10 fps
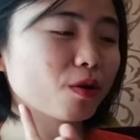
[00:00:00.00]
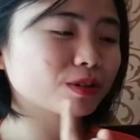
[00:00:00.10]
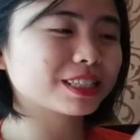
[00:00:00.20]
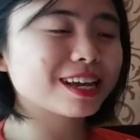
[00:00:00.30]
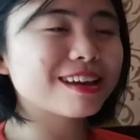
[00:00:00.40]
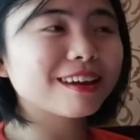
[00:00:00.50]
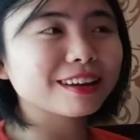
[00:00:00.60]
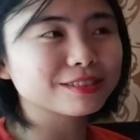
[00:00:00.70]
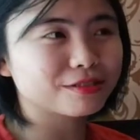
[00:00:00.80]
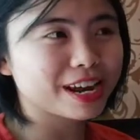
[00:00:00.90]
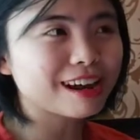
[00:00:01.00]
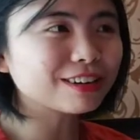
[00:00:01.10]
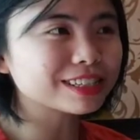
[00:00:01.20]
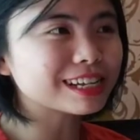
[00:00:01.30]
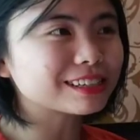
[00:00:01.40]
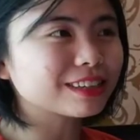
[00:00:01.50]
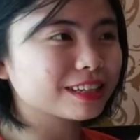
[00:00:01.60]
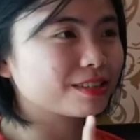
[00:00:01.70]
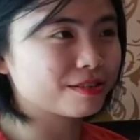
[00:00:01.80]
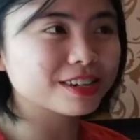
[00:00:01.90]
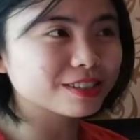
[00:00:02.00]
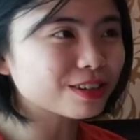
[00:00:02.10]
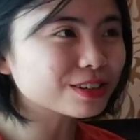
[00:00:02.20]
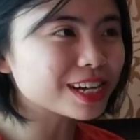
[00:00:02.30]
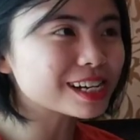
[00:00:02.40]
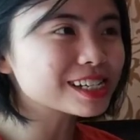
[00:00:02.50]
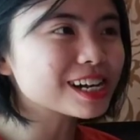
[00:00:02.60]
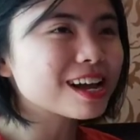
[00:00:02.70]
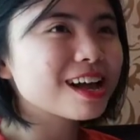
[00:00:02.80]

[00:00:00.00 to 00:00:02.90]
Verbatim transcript: You don't stay in luxurious hotel.